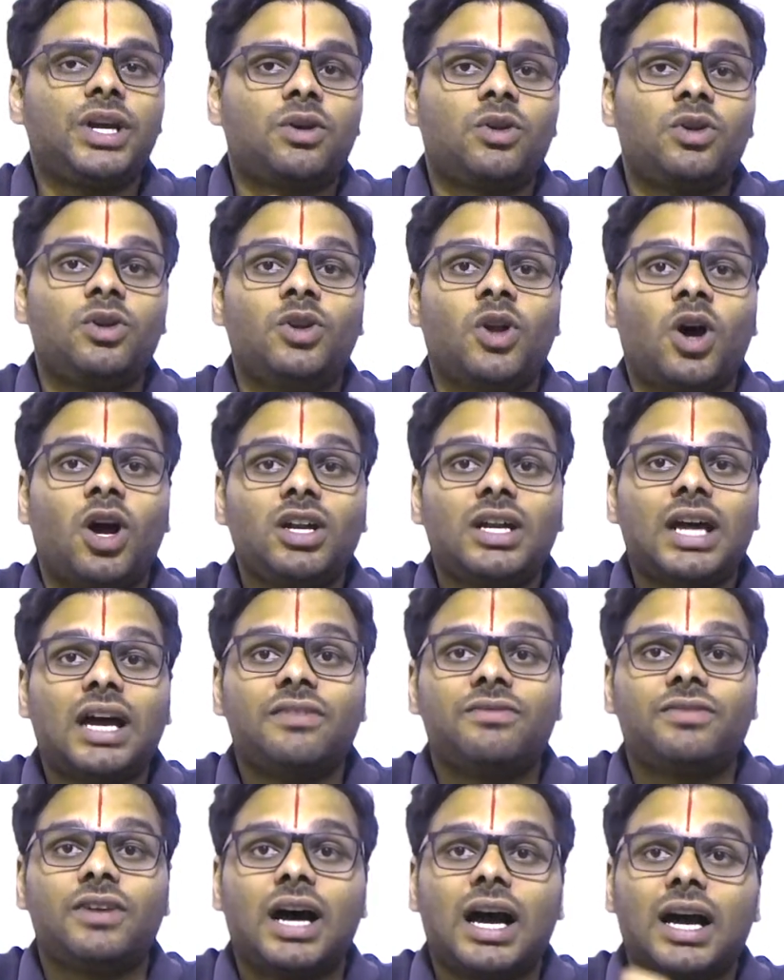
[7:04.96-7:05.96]
could not
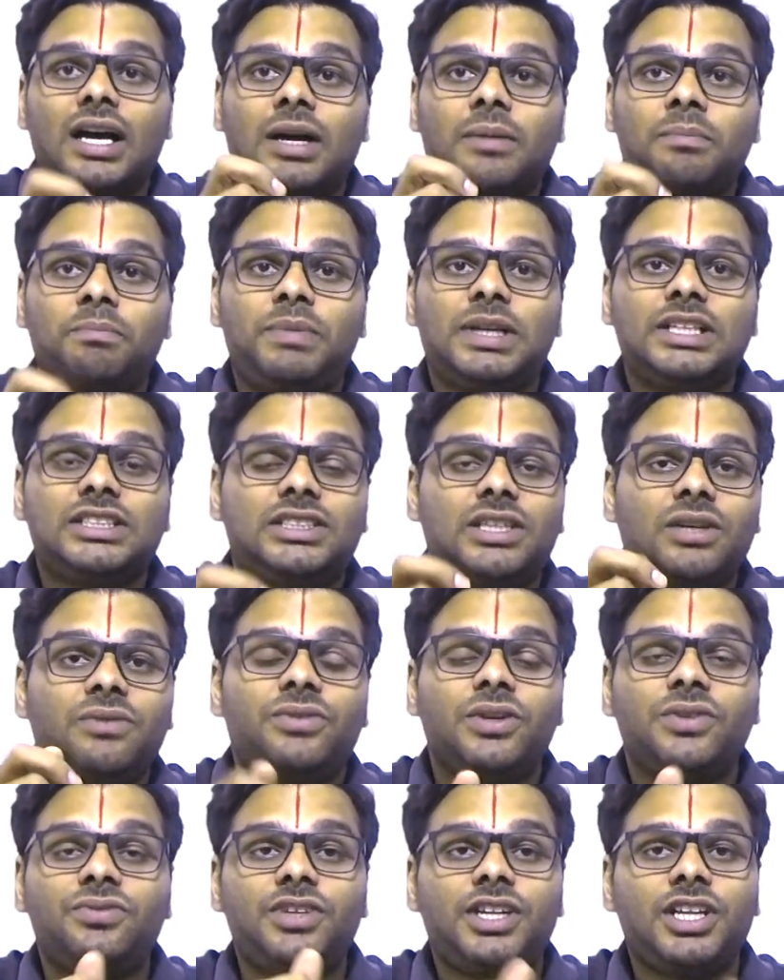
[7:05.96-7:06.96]
have accomplished in
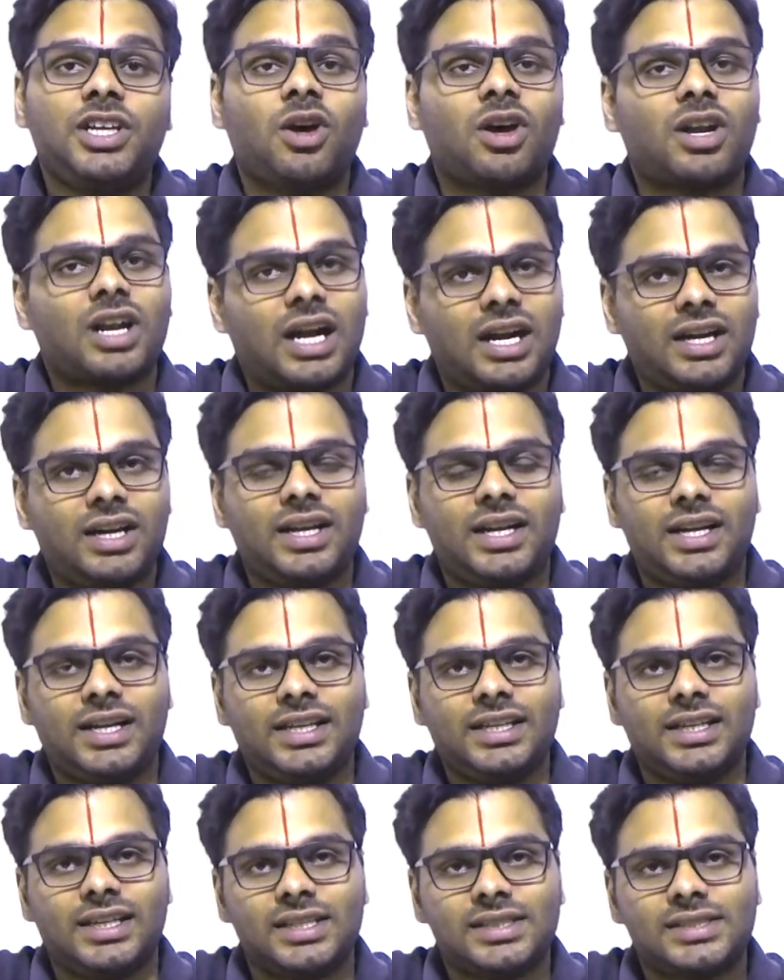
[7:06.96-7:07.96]
50 or 100
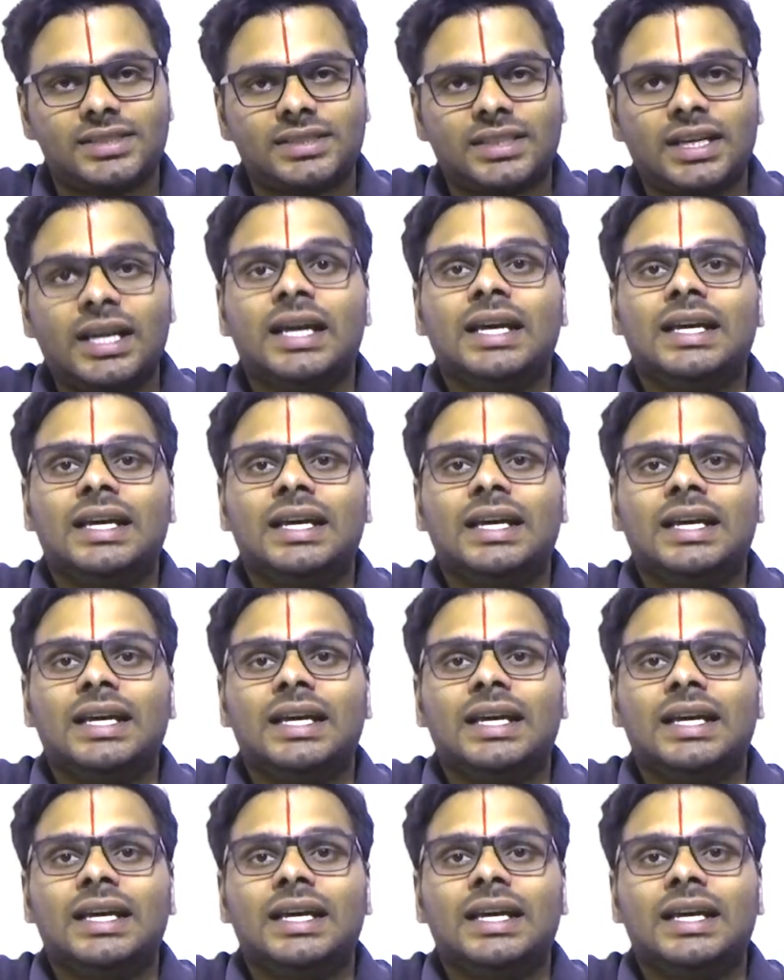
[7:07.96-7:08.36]
years,